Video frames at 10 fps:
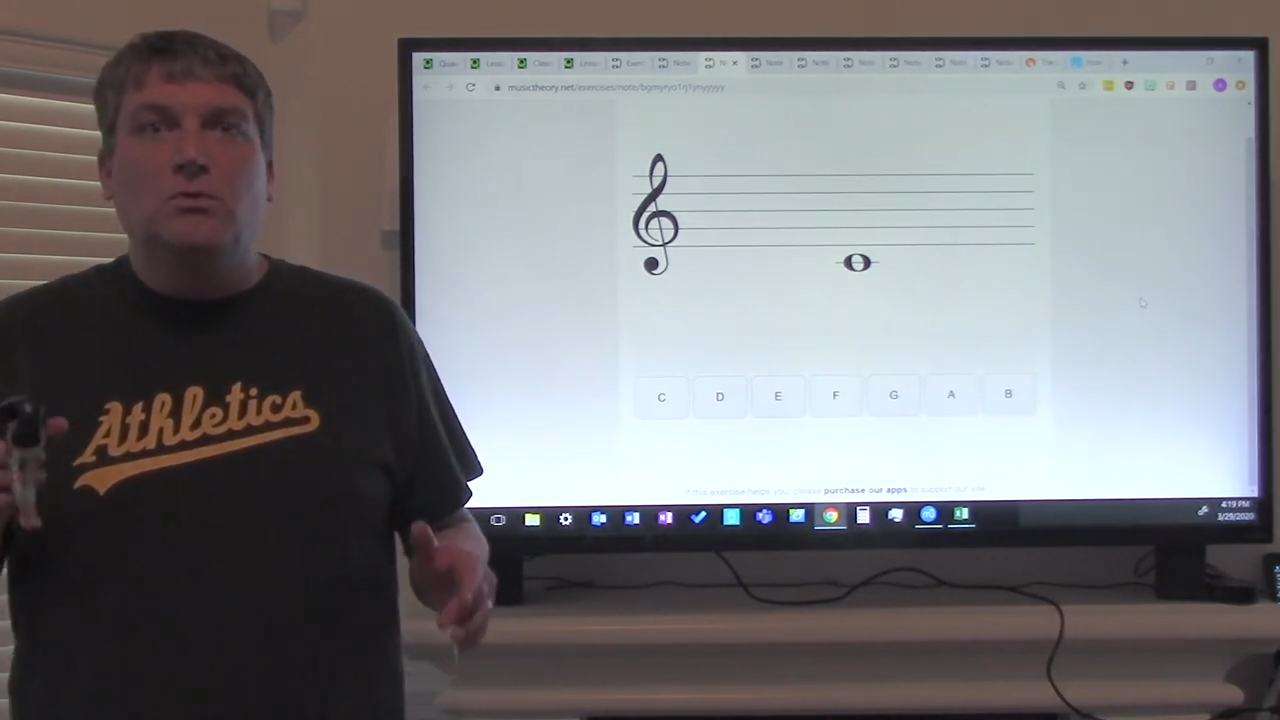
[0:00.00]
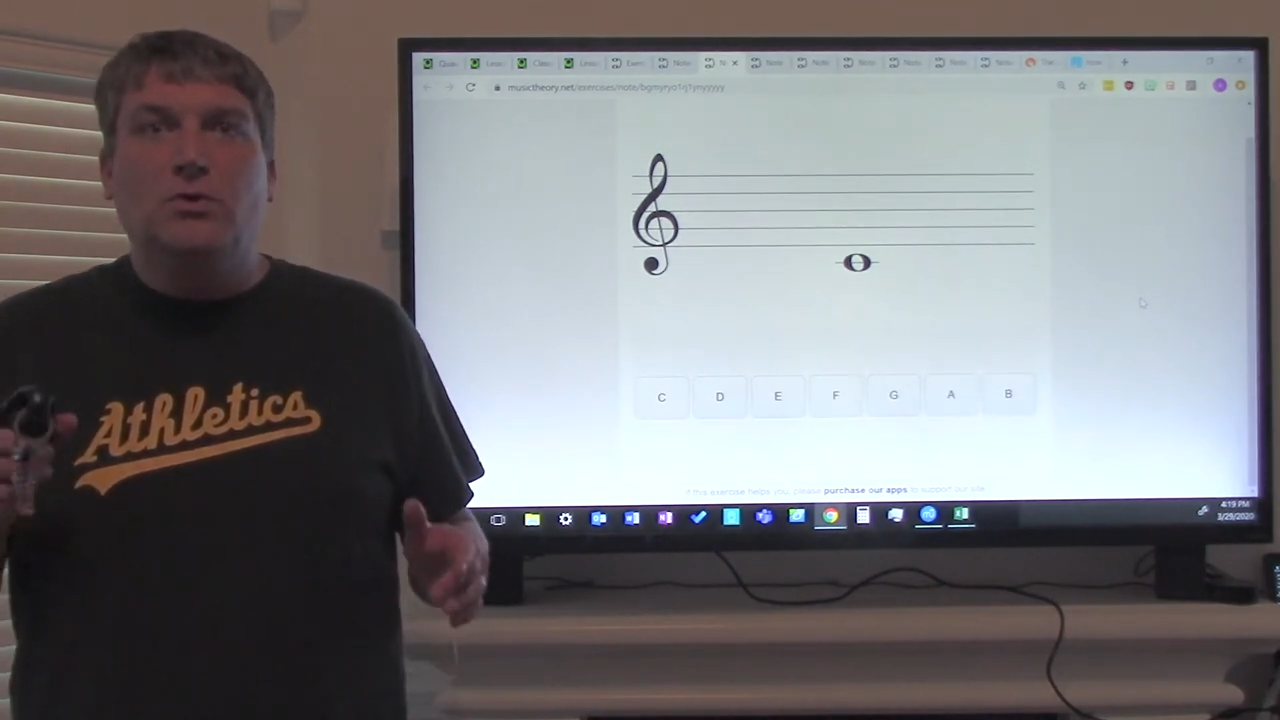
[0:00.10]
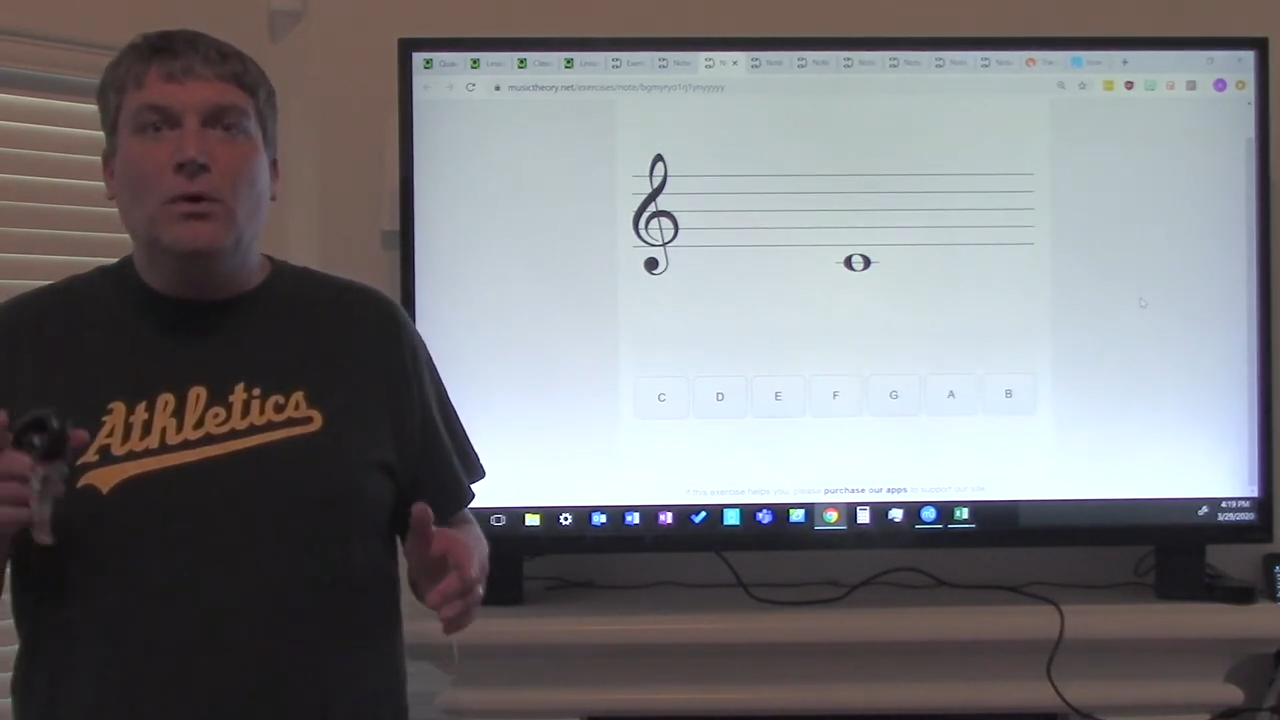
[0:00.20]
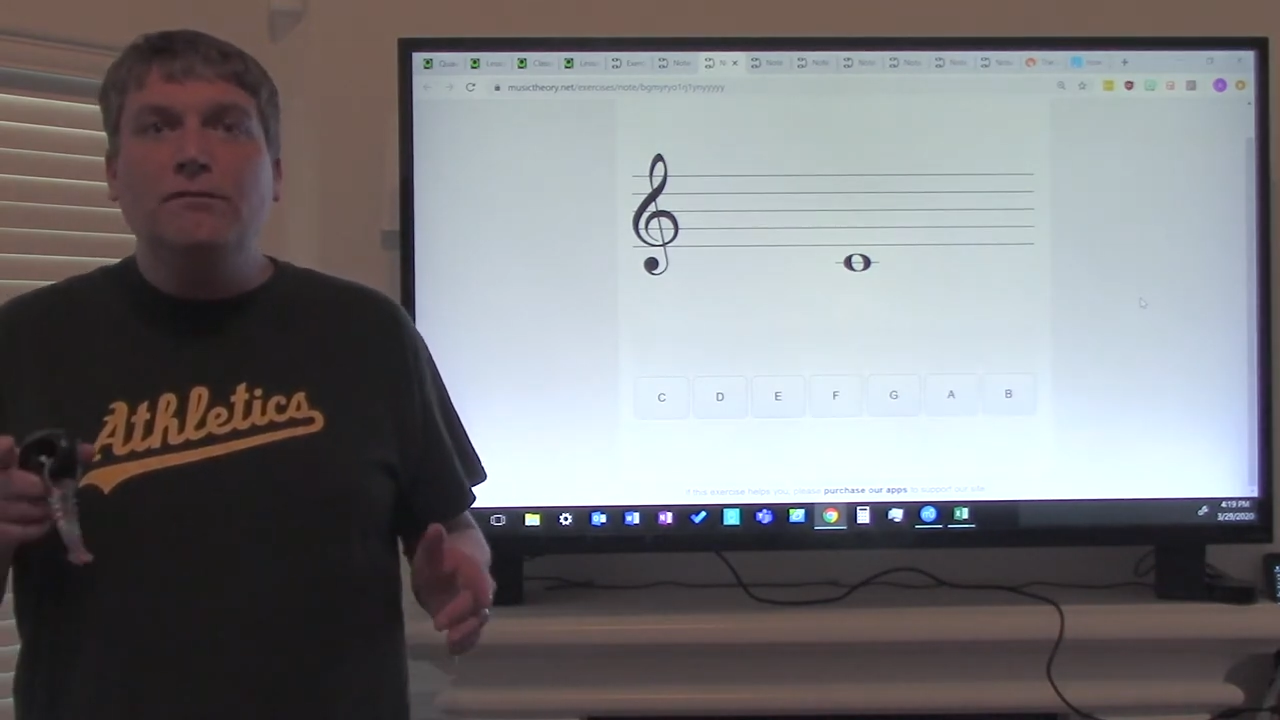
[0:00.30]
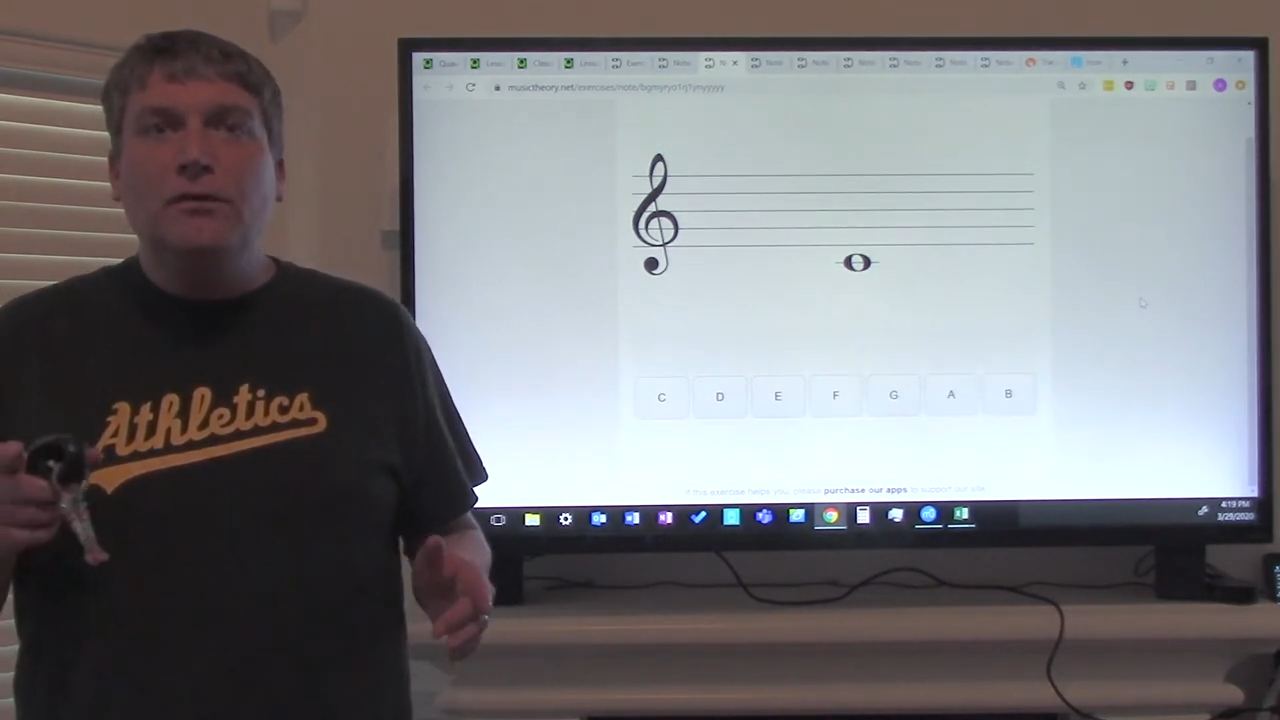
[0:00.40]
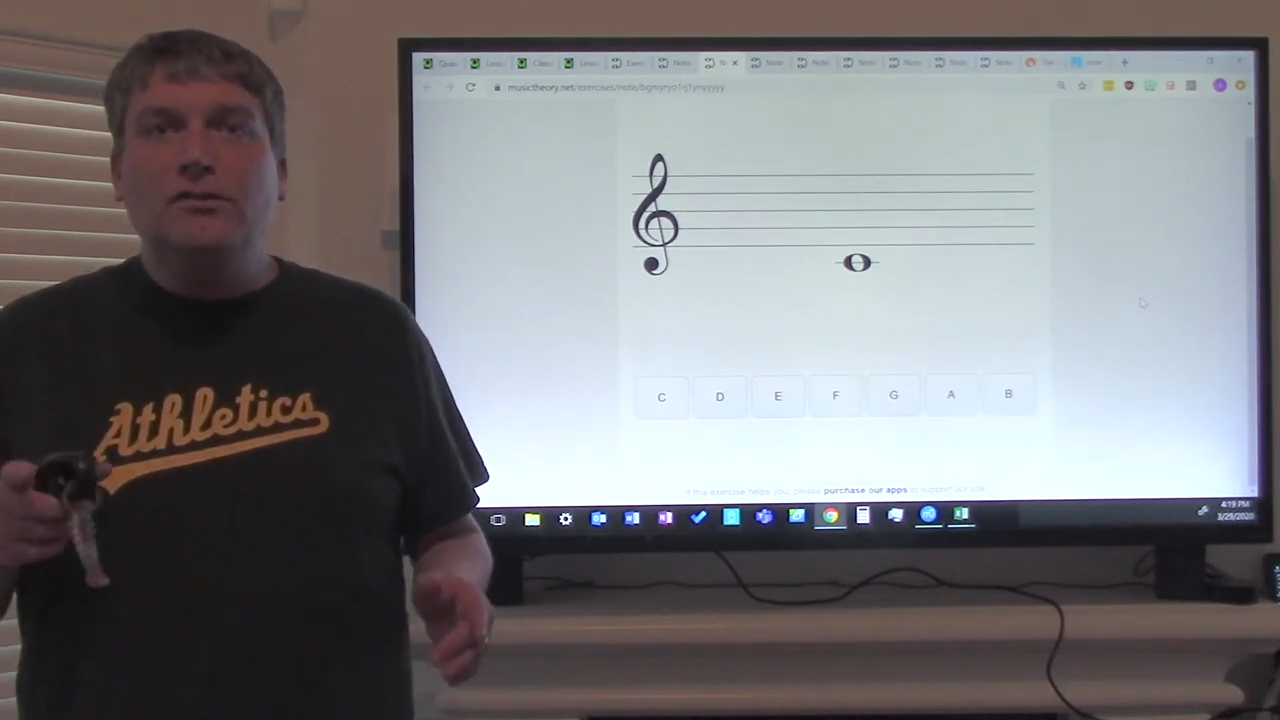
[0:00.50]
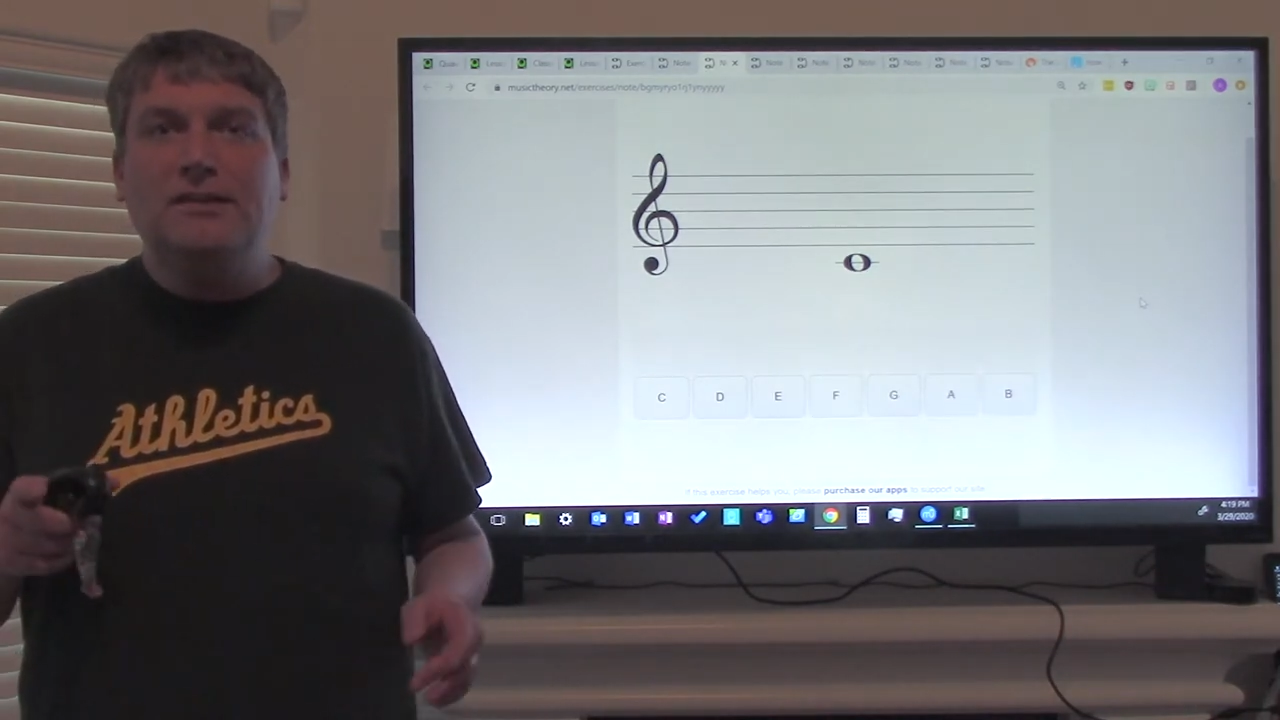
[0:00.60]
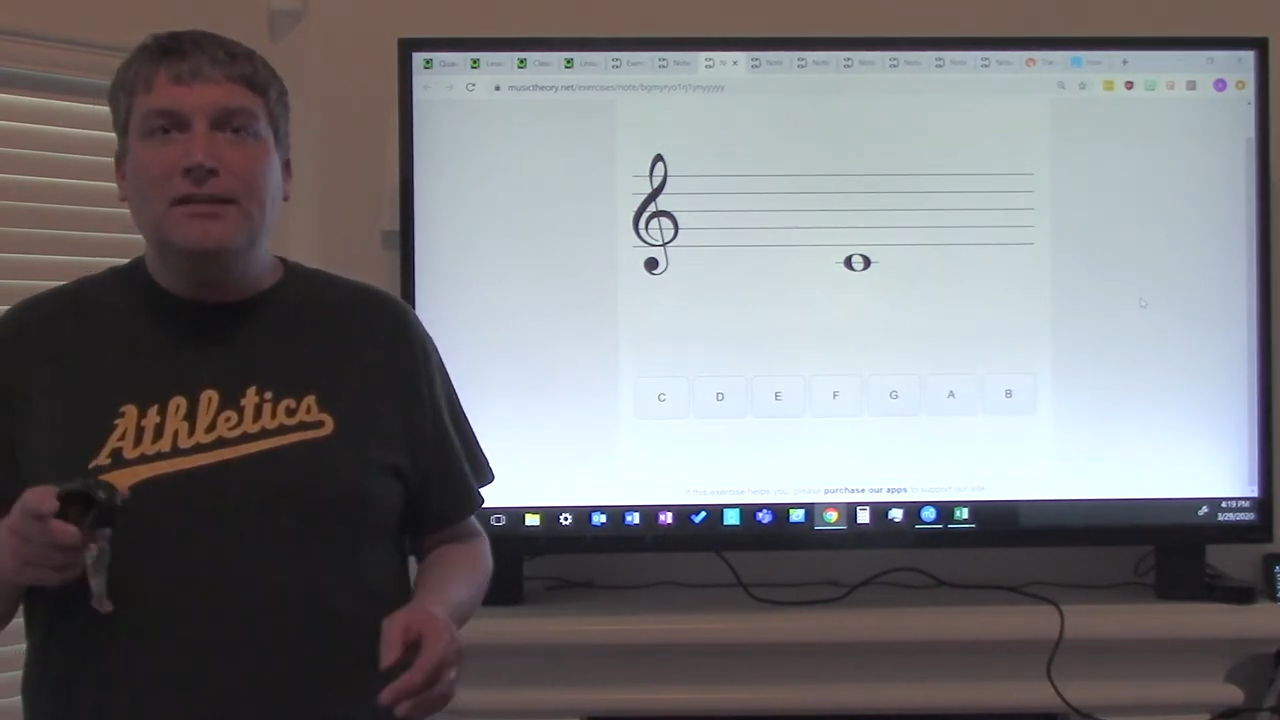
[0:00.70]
your first